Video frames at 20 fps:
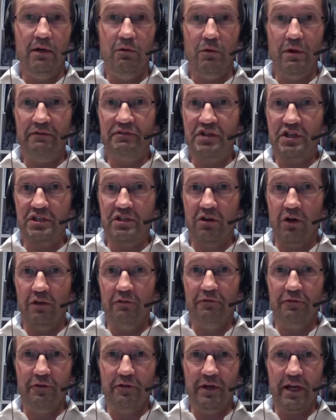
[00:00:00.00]
We've just
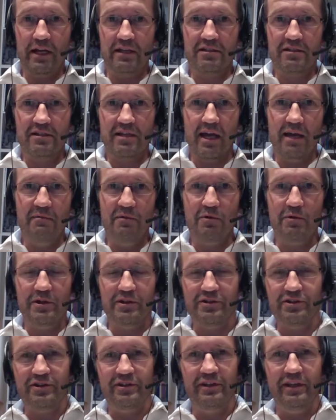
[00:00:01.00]
gone through that same
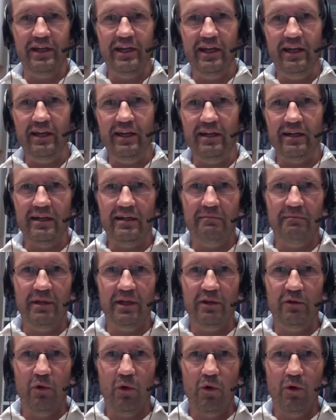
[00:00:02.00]
questionnaire
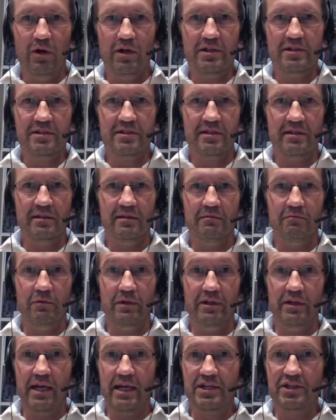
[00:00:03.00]
in August, and
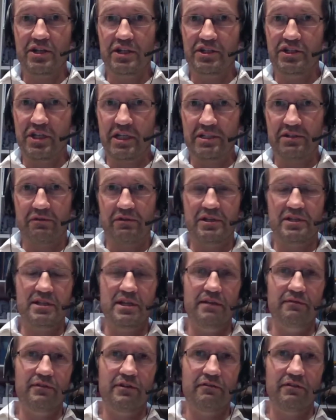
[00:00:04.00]
we actually just
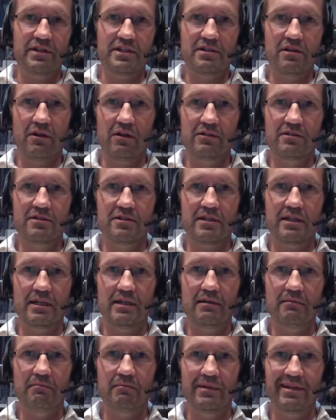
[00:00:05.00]
received the results
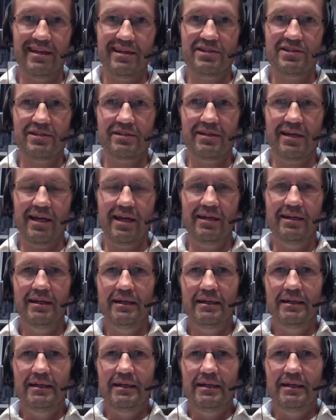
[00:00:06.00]
yesterday.